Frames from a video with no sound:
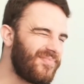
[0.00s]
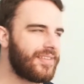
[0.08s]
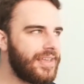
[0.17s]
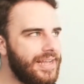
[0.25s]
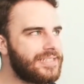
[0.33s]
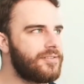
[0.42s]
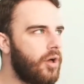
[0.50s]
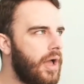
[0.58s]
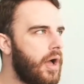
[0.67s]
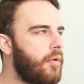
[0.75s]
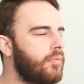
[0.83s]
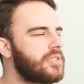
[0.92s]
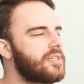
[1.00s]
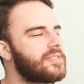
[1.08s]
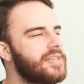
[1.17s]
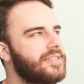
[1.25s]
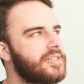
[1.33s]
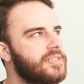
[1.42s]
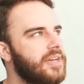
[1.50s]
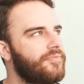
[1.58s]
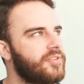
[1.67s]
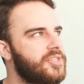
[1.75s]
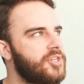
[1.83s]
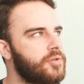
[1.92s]
it's not. I wasn't going to say it's a tough
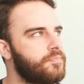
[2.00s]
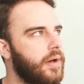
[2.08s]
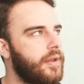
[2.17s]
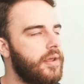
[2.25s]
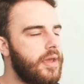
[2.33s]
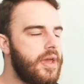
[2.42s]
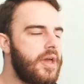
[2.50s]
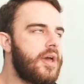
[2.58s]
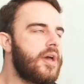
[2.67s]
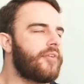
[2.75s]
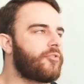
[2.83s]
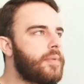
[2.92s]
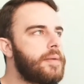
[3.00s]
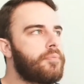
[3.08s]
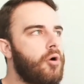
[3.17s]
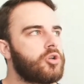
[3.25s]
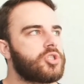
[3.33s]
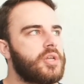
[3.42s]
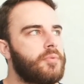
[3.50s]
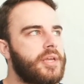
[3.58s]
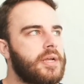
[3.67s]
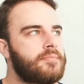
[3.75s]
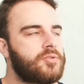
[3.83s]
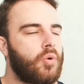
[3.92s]
decision, but for me personally, when it
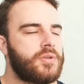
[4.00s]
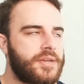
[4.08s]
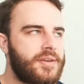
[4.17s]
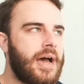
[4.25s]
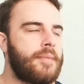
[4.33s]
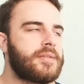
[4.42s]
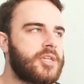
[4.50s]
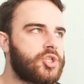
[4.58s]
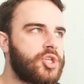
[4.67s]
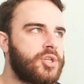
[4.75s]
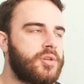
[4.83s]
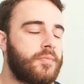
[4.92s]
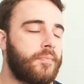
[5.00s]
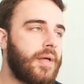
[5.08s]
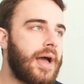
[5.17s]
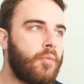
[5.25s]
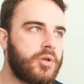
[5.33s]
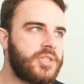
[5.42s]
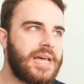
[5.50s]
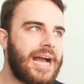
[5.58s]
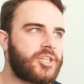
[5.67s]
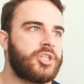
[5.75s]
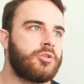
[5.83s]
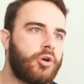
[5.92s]
comes towards a 9 position, I wasn't
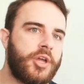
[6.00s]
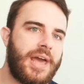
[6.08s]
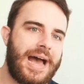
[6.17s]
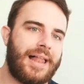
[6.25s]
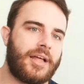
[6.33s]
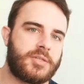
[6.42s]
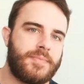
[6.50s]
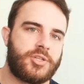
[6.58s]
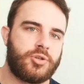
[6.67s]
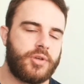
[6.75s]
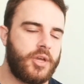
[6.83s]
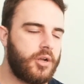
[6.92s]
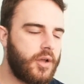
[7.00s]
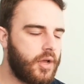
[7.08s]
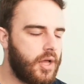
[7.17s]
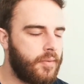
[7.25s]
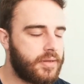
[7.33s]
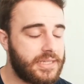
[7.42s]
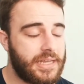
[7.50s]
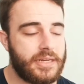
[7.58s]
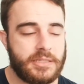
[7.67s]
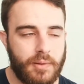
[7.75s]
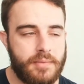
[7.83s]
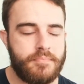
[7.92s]
actually looking at Alex Mitchell here because again,
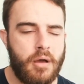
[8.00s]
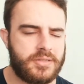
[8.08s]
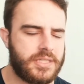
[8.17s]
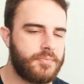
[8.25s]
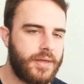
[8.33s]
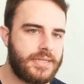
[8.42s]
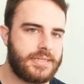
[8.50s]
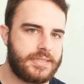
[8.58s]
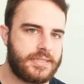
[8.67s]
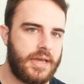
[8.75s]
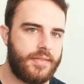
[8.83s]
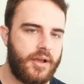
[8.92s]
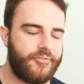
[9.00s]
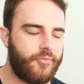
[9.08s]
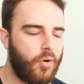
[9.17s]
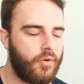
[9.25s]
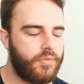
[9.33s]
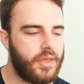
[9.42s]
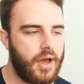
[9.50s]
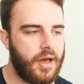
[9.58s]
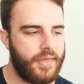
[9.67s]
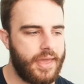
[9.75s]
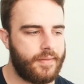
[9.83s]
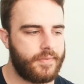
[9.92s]
he's played most of the minutes, I'd say, there for
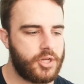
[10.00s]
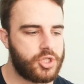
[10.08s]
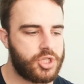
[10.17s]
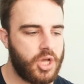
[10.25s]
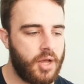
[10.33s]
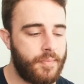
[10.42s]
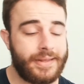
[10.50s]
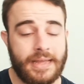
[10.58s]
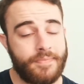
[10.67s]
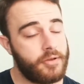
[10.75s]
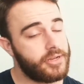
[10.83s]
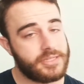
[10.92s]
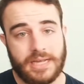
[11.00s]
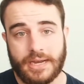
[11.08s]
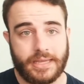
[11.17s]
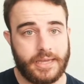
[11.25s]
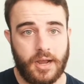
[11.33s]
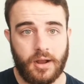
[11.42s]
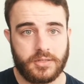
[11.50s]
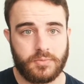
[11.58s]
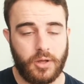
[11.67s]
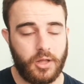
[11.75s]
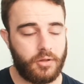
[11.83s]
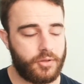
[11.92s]
the English. Again, there is Danny Kerr as
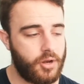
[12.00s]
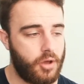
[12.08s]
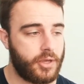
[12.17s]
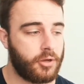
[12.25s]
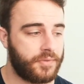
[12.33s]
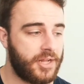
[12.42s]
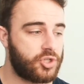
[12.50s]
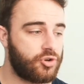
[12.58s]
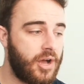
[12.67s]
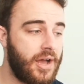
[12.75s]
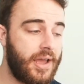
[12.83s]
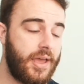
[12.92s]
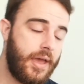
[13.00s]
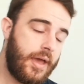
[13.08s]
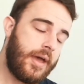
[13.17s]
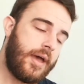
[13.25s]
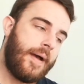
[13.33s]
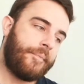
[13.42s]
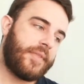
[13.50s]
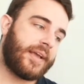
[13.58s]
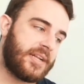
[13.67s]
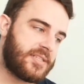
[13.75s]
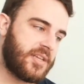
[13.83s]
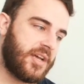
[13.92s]
well. He got that try
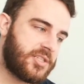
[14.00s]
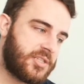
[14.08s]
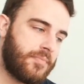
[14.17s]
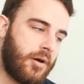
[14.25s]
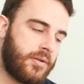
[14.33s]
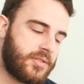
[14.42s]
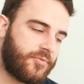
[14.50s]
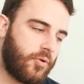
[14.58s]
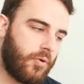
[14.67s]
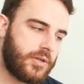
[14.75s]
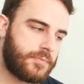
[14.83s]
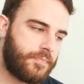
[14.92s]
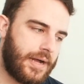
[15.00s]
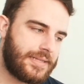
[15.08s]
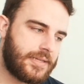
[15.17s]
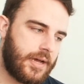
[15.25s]
against the Samoans, of course, but